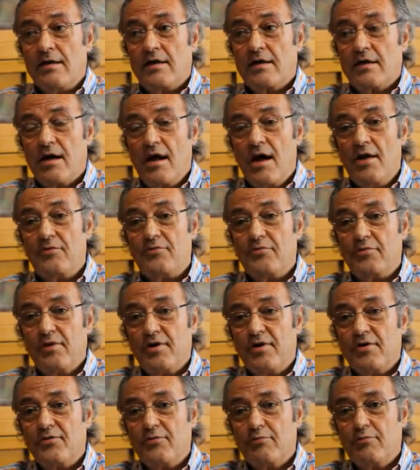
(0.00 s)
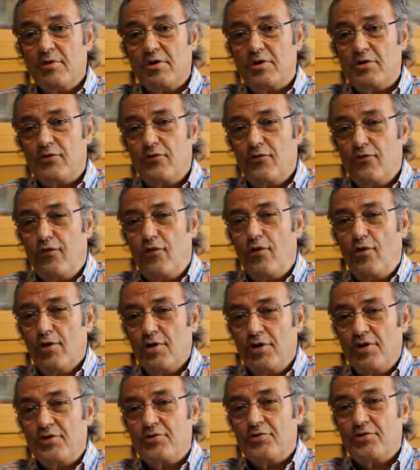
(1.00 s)
countries which fall
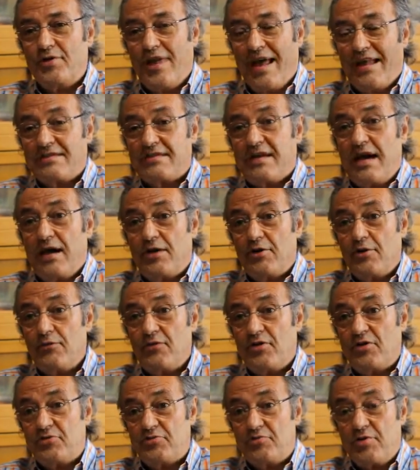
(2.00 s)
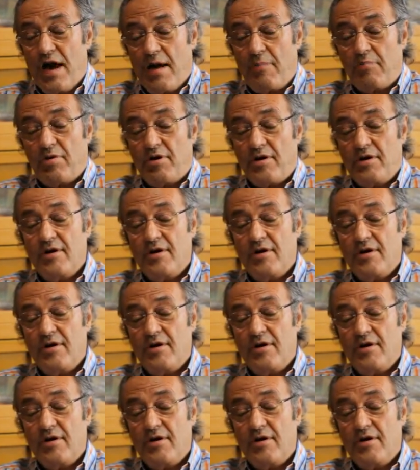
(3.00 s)
into that kind of a trap